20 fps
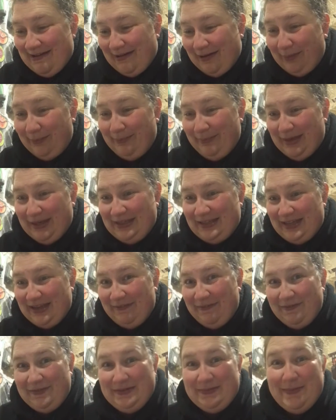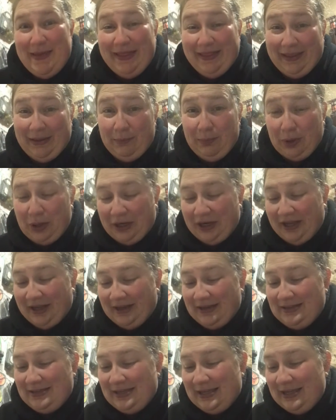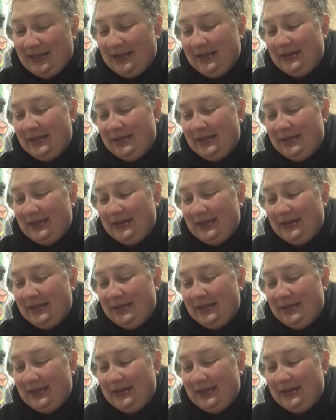our minty smelling products.